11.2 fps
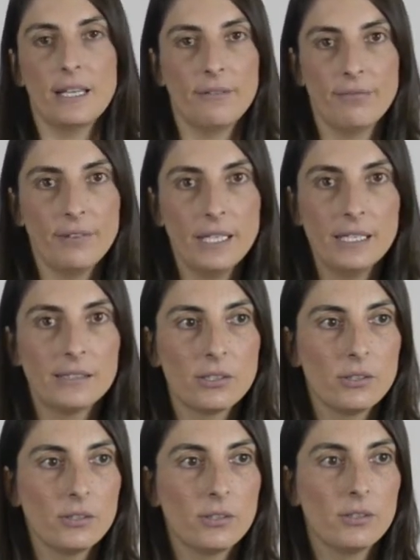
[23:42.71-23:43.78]
front of the
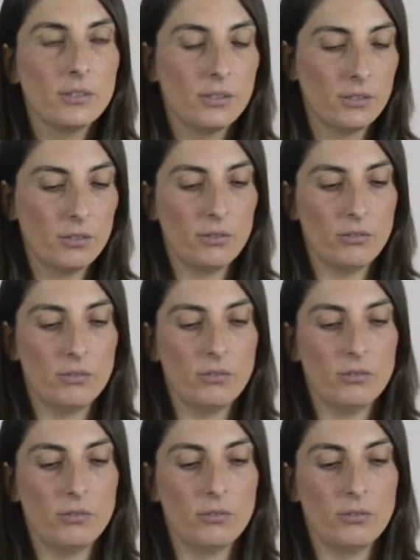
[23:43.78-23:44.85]
built-in flash too.
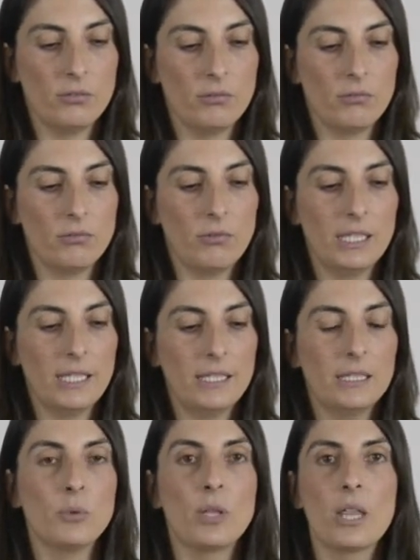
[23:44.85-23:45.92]

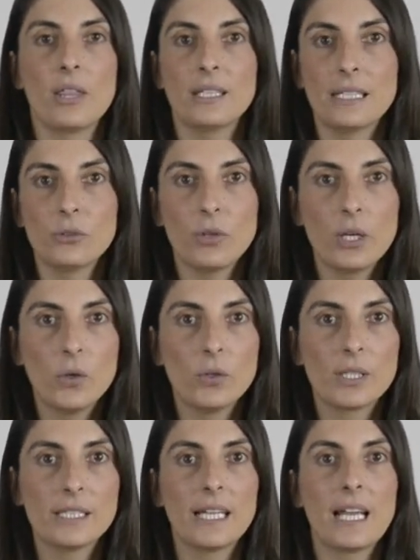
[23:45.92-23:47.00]
Apart from
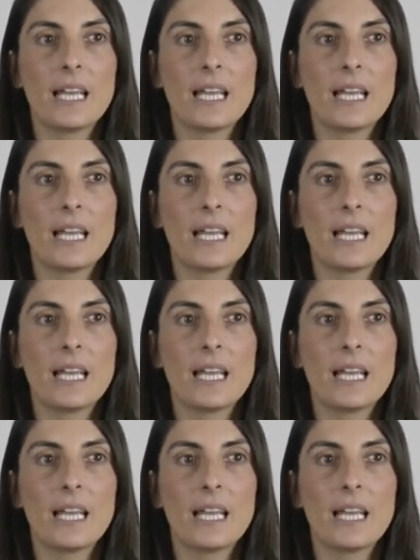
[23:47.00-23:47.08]
these